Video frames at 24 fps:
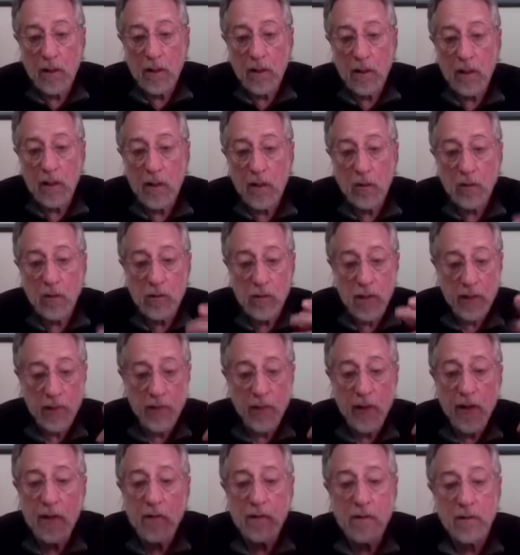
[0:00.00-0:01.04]
it goes that
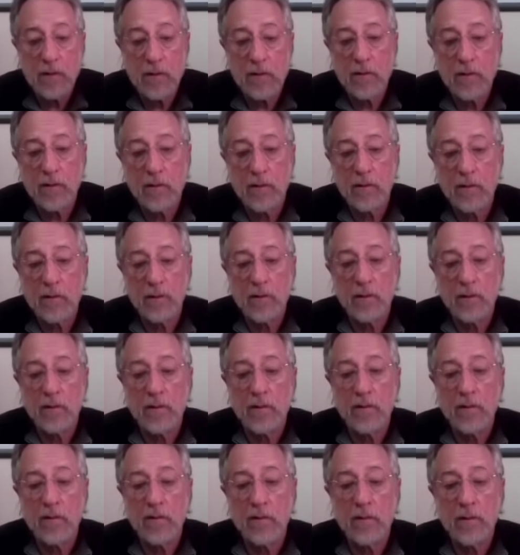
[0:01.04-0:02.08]
fast.
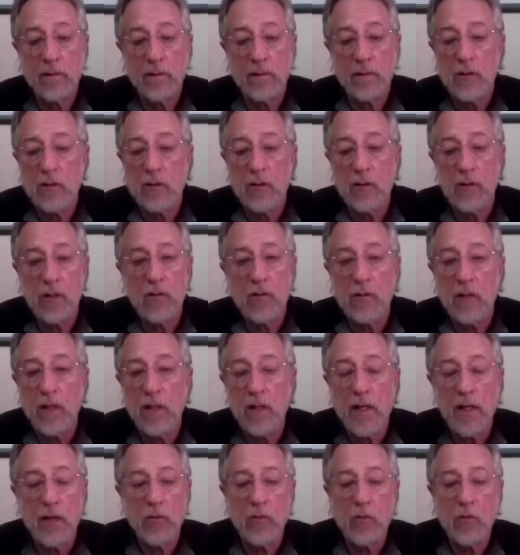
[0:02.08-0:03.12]
Just the other
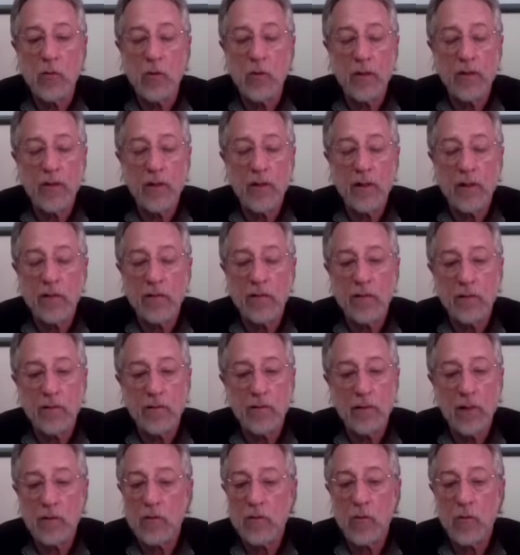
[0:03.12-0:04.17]
day, I was 25.
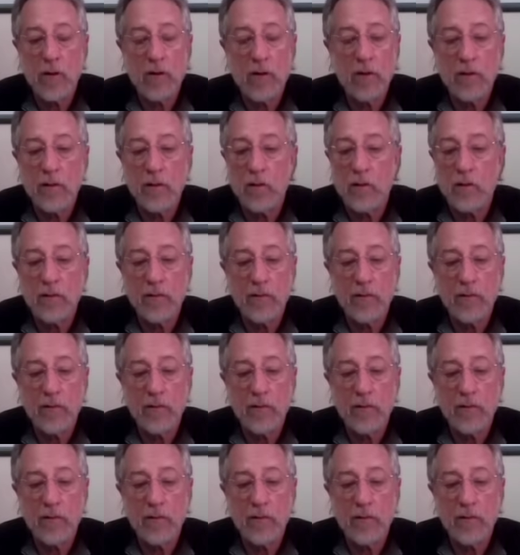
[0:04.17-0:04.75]
I swear it to you.